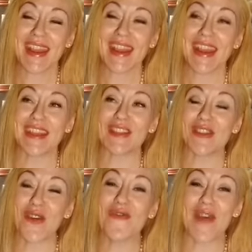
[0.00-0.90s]

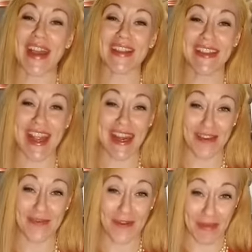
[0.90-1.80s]
so fascinating
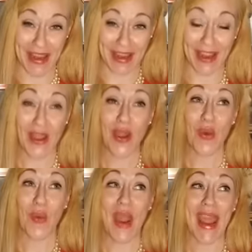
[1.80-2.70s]
for me
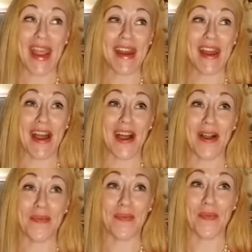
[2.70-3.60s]
when
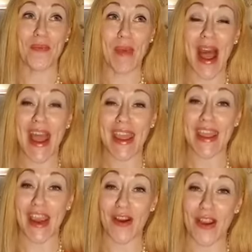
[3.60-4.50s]
my
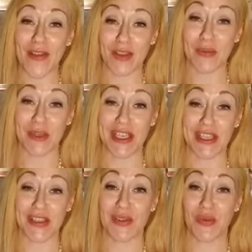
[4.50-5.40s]
area of
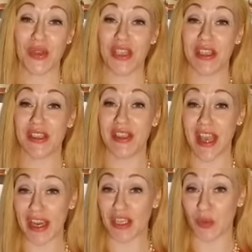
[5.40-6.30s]
expertise, which is the
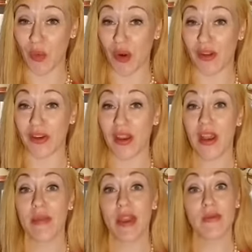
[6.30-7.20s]
ancient world,
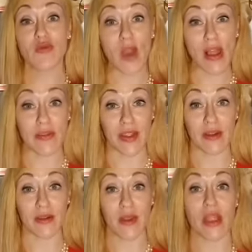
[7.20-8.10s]
becomes relevant
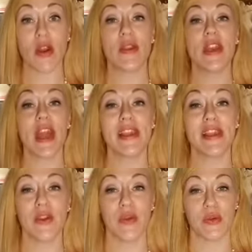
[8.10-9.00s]
on the nightly
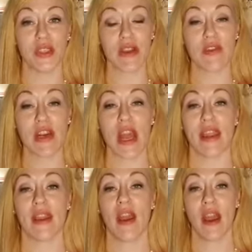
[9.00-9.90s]
news every night.
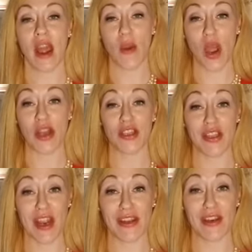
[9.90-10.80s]
I watch the
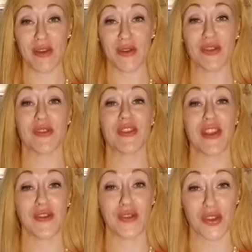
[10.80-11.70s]
nightly news. There's
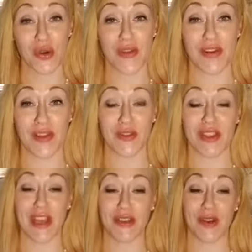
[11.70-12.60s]
another story of another
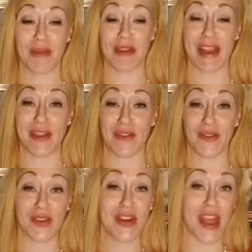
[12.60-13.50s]
statue coming down. There's
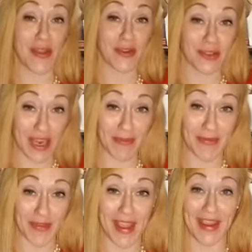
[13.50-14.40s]
another type of thing.